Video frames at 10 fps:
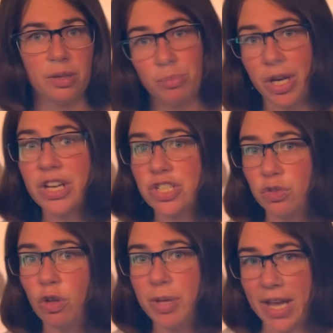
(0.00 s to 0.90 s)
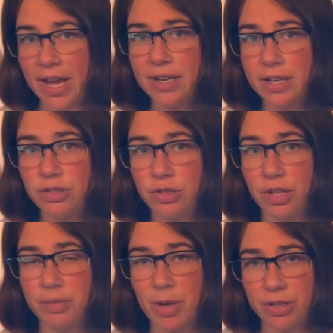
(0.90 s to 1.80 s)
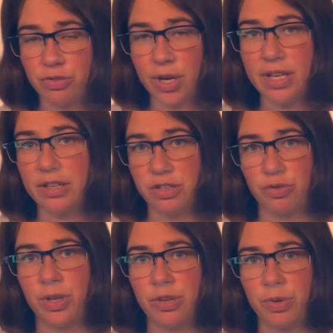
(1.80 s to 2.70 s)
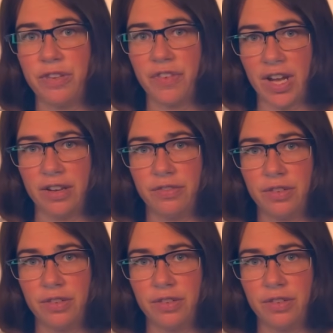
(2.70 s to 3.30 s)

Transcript: but she will be headed to the Mediterranean in 2025.